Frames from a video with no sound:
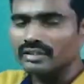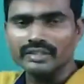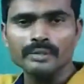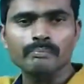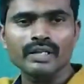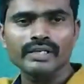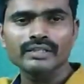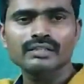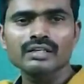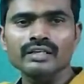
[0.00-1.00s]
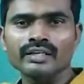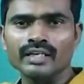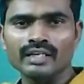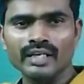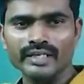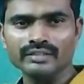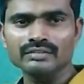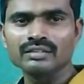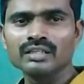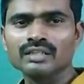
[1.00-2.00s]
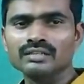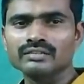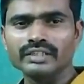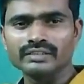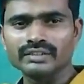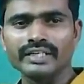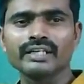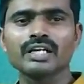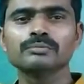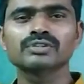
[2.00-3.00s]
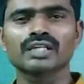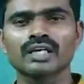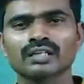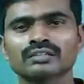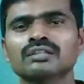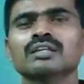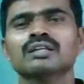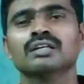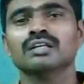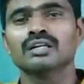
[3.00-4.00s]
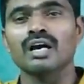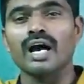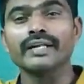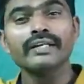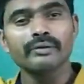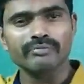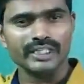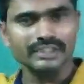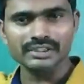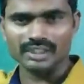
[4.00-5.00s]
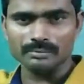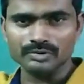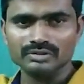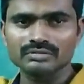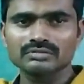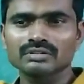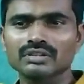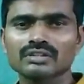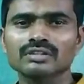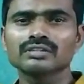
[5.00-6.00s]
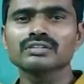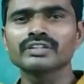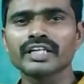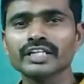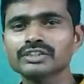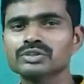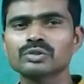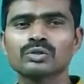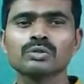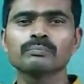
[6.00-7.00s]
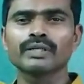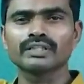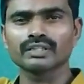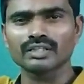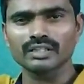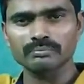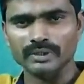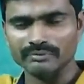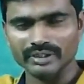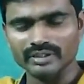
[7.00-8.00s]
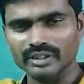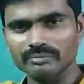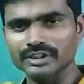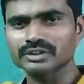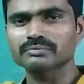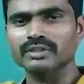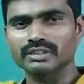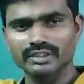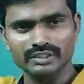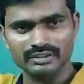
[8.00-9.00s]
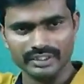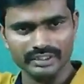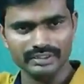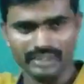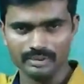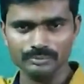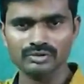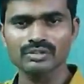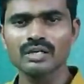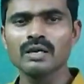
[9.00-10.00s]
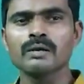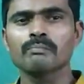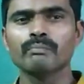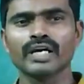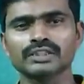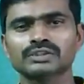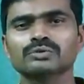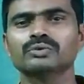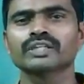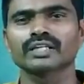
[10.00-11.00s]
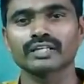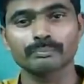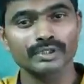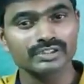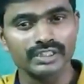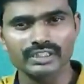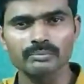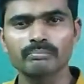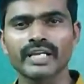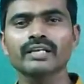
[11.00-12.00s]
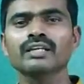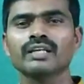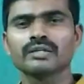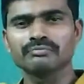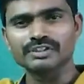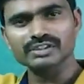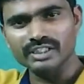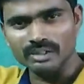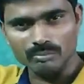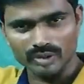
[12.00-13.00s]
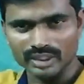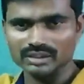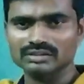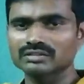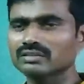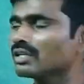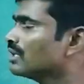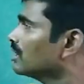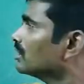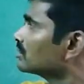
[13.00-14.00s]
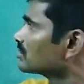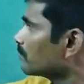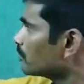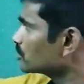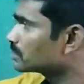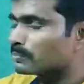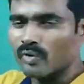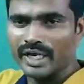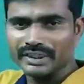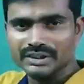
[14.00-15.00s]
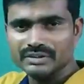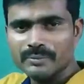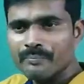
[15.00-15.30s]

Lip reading: a plane, a line, the three terms are undefined terms. There is no particular perfect definition for the three terms, but we can represent them by physical models. Suppose point.